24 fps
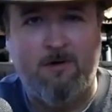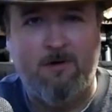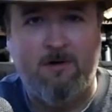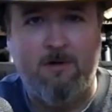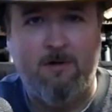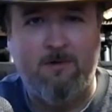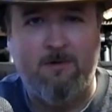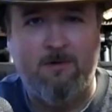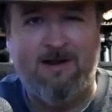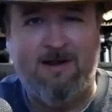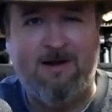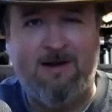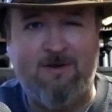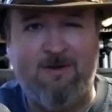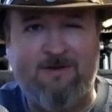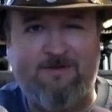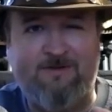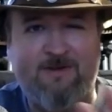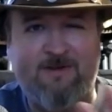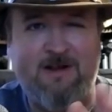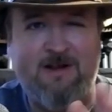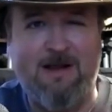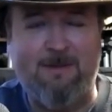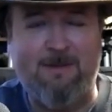Not
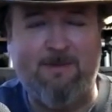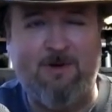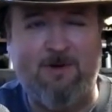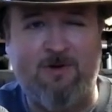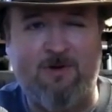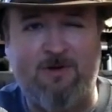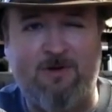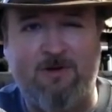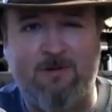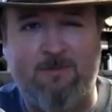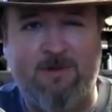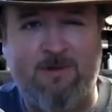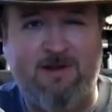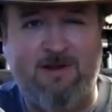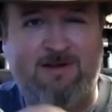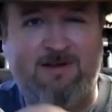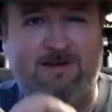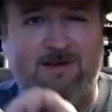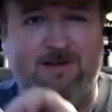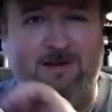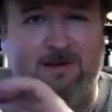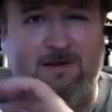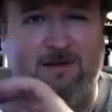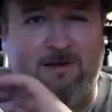only phenomenal,
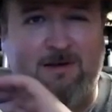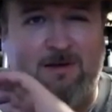but